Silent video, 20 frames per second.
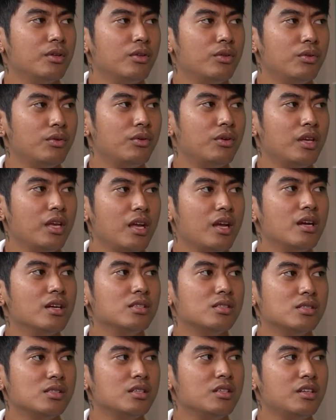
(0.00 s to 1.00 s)

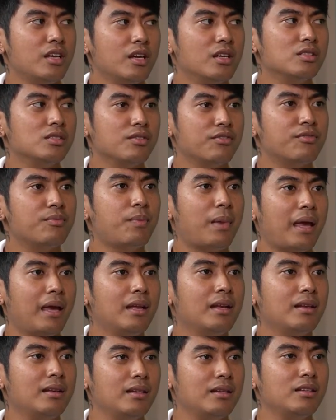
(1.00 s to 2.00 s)
years and years of
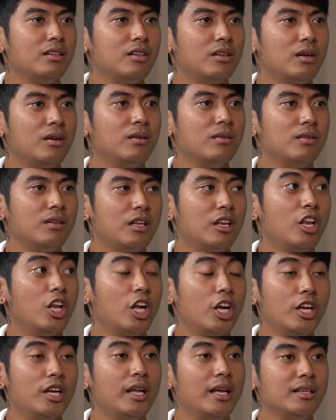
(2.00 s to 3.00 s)
pain, and
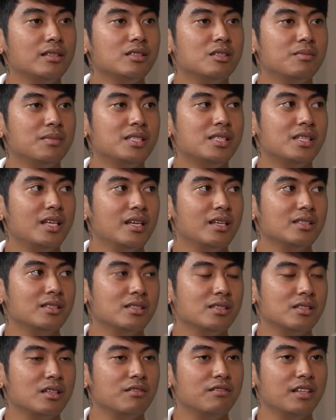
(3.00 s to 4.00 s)
learnings and mistakes
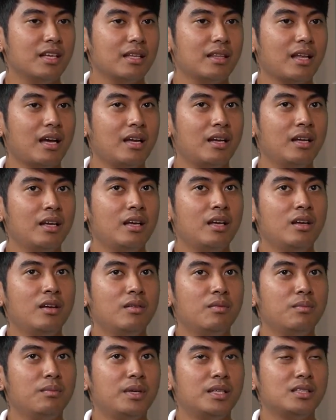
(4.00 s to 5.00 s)
and stuff like that.
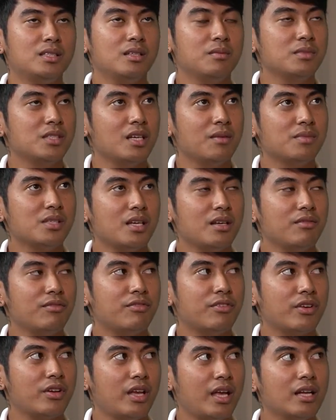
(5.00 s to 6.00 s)
But sometimes I
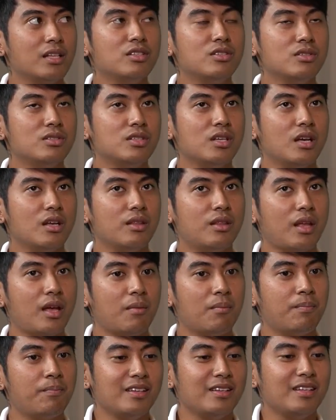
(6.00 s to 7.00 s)
forget to tell
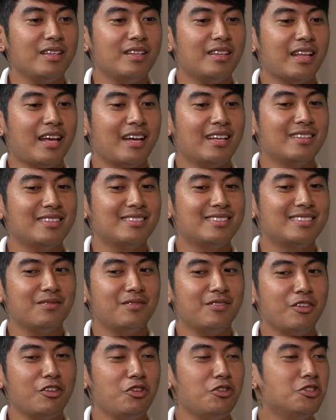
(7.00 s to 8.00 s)
them that
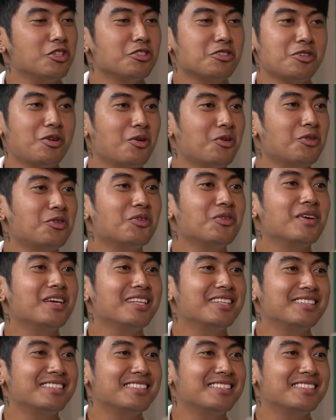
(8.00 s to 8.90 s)
you just go through it.